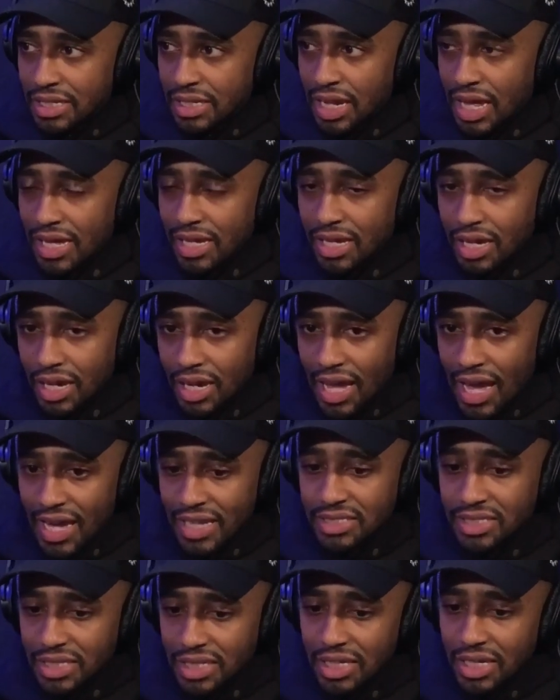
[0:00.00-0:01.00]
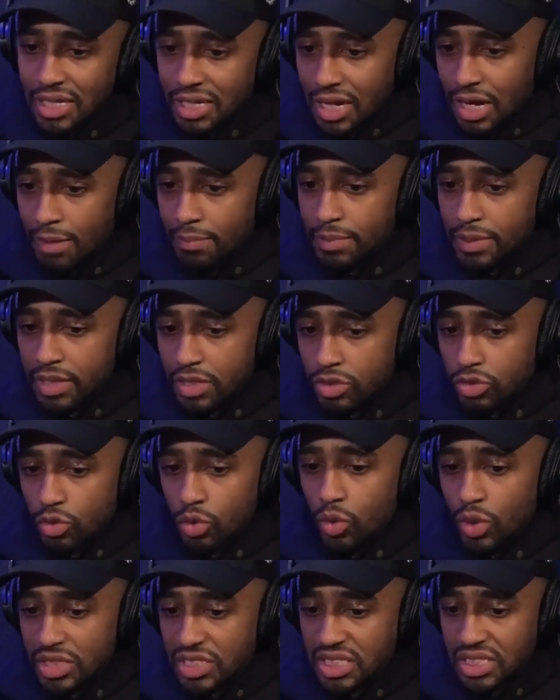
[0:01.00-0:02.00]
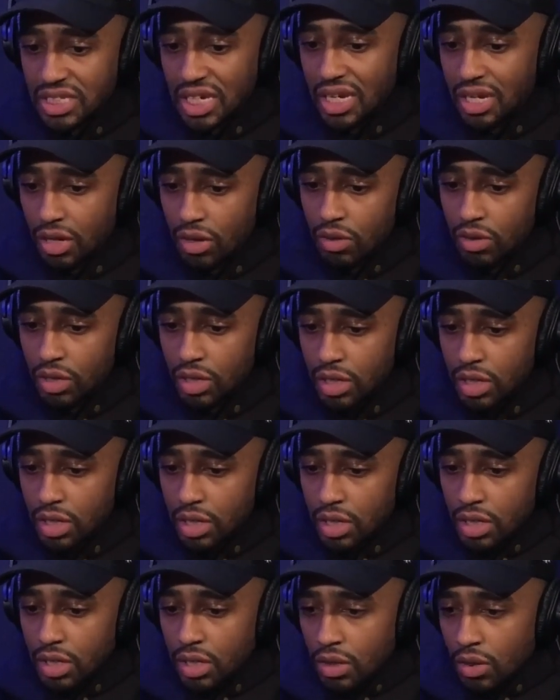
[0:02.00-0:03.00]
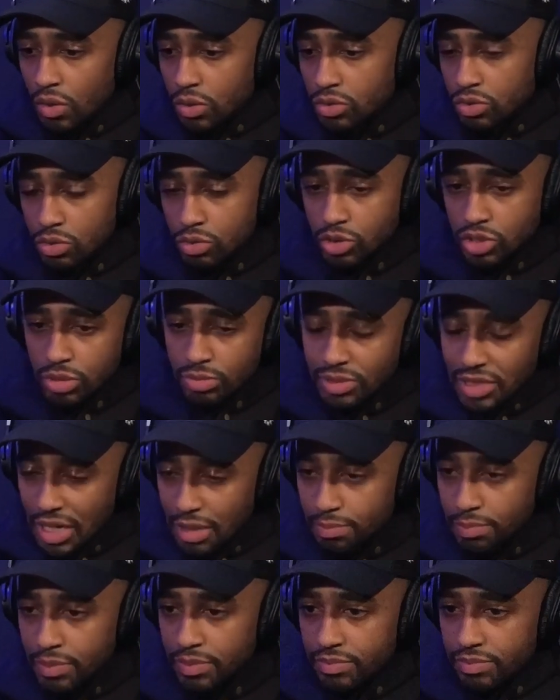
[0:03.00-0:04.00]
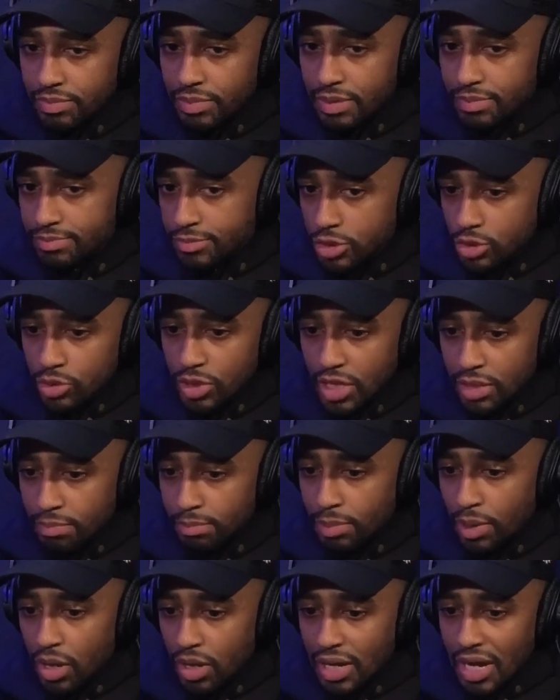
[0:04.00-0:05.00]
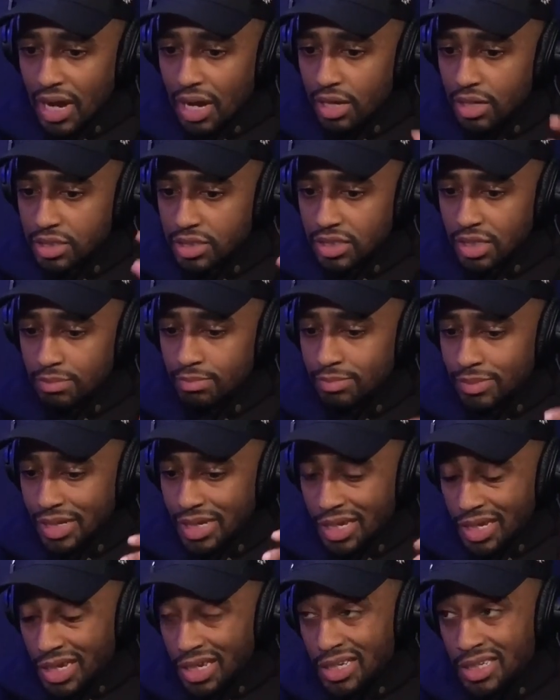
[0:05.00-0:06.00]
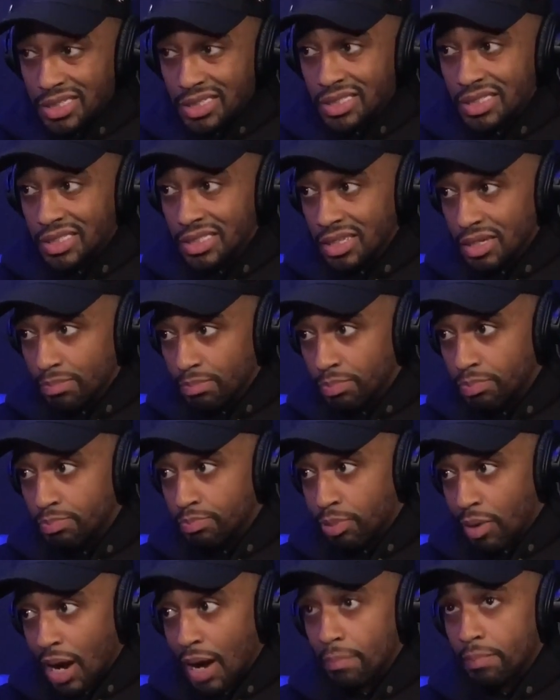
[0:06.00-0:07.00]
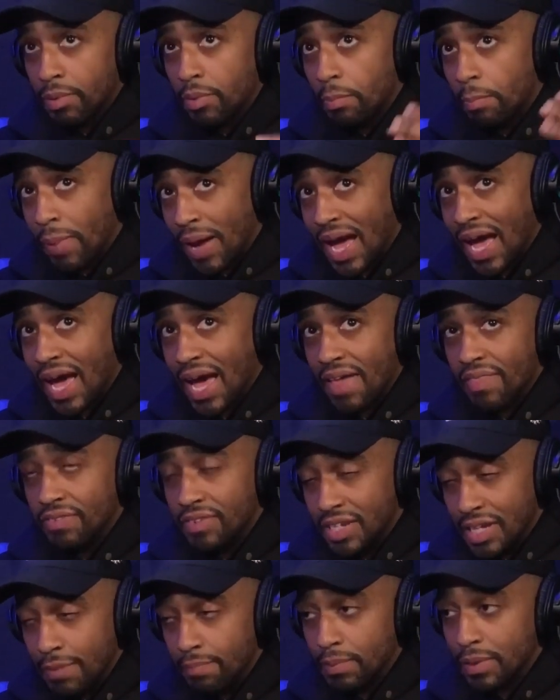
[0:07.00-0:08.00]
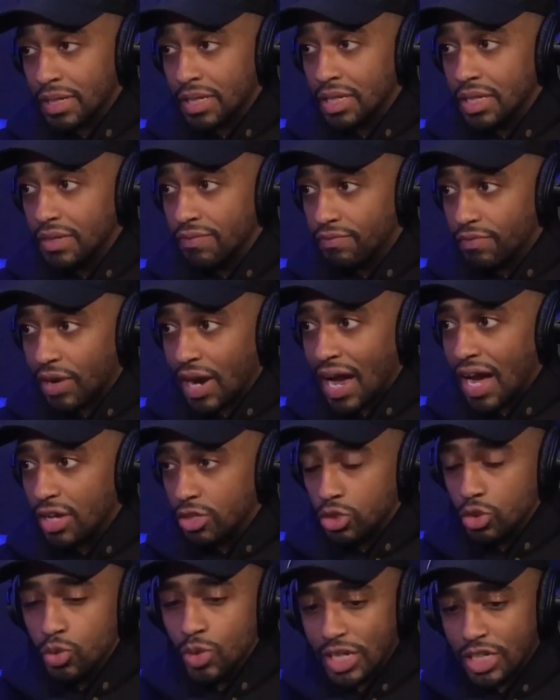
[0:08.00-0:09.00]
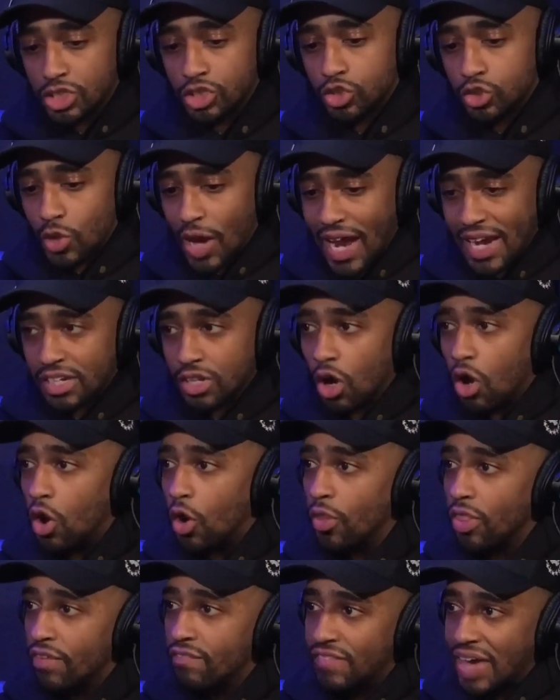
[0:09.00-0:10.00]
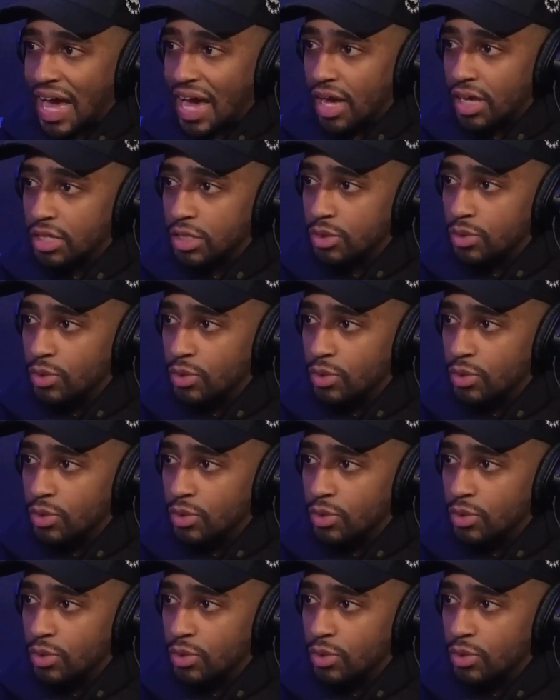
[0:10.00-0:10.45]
Like, exiting a company through a sale or through some type of you getting bought out or something is the proper path typically for how you extract all the value